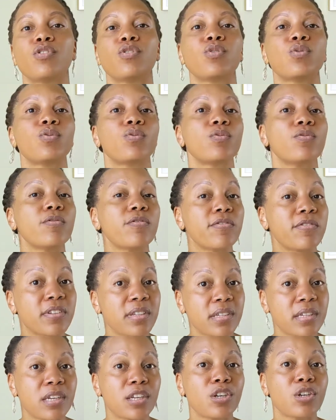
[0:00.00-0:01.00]
to
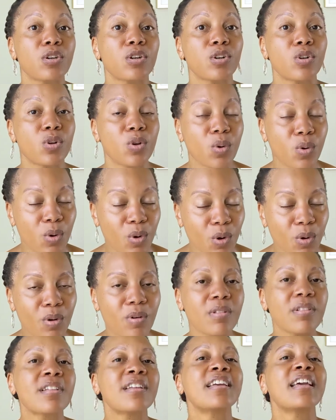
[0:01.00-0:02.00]
visit your local